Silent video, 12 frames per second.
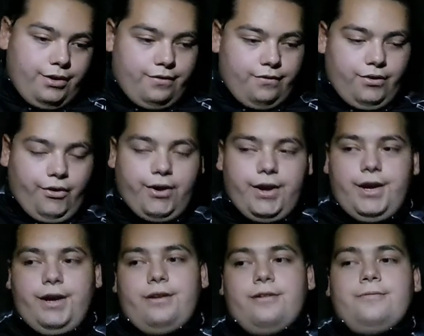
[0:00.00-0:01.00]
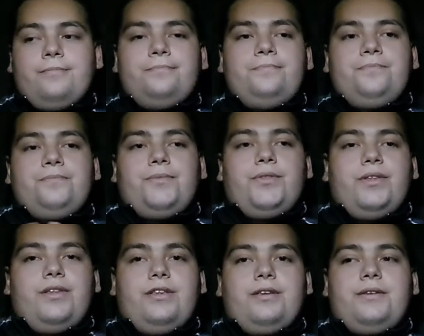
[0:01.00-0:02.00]
fucking
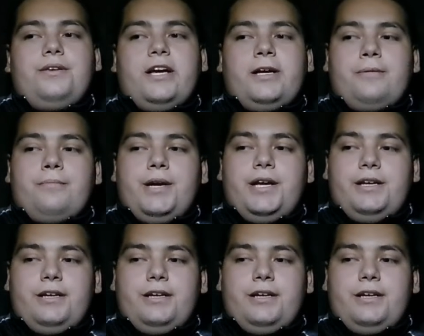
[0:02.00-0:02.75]
segment,